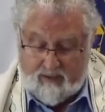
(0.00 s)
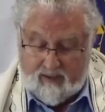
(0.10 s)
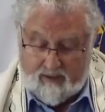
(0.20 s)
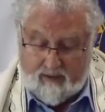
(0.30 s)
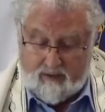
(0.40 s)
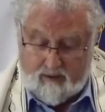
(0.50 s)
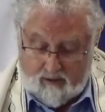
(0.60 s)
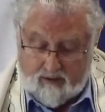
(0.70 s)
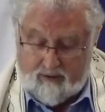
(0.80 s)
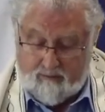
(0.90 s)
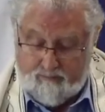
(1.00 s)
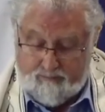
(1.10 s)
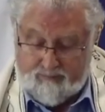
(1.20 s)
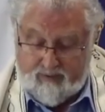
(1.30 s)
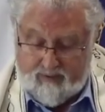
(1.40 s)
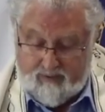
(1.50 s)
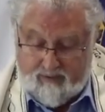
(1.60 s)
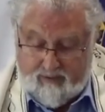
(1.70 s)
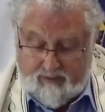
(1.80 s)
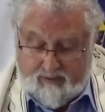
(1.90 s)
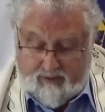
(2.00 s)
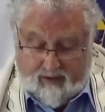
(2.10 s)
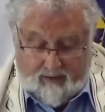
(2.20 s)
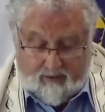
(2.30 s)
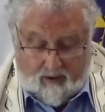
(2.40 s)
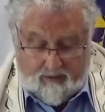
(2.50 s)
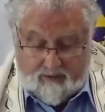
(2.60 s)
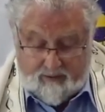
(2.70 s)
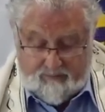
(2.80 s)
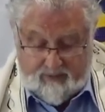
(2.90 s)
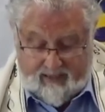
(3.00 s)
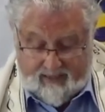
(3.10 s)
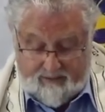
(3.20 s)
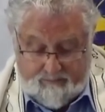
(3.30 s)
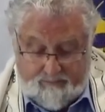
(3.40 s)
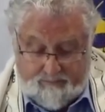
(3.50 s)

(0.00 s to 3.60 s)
Yochanan. And not to forget,